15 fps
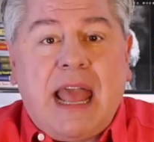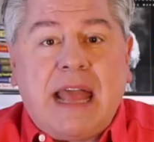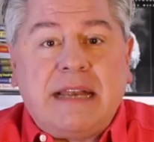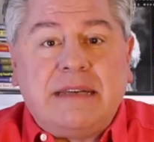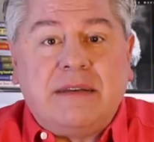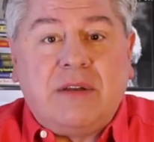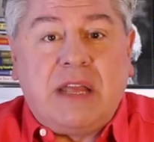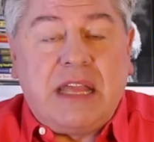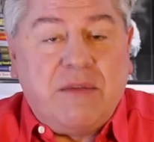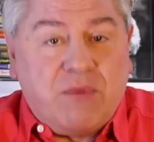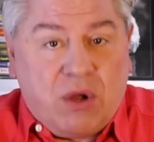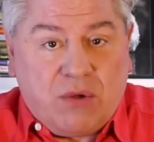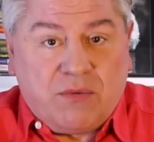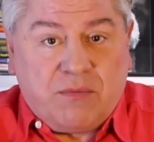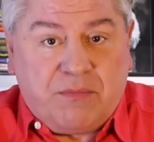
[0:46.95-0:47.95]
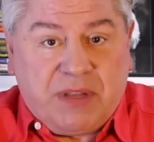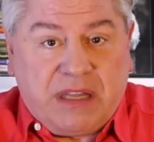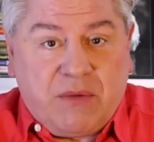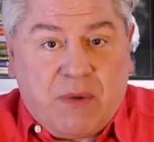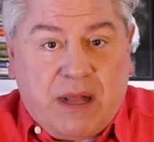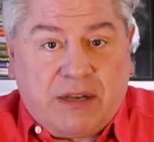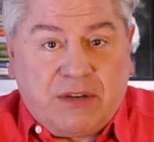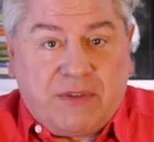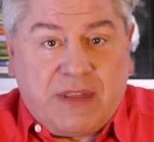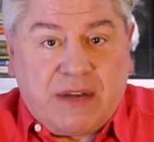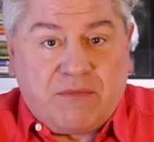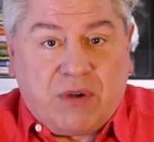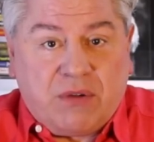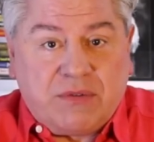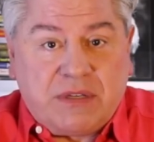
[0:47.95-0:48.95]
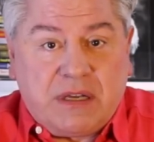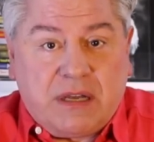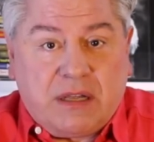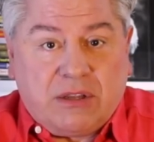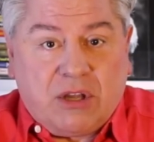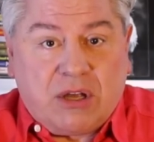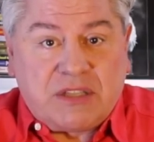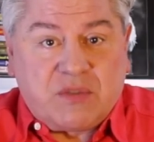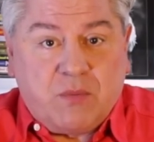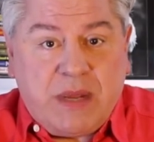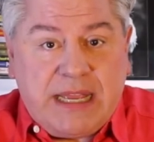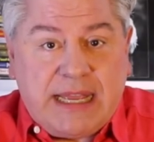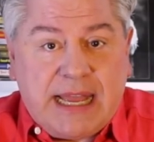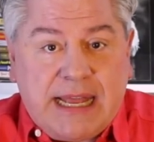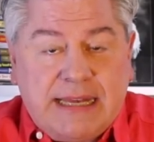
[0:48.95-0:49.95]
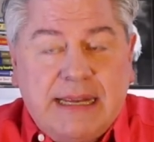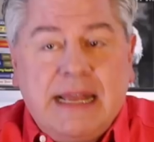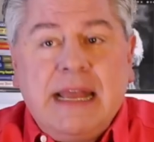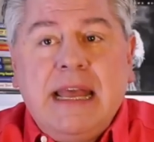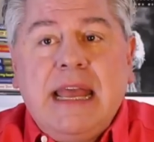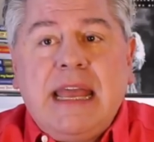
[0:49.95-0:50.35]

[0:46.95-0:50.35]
and Billy Wilder then wrote Lost Weekend.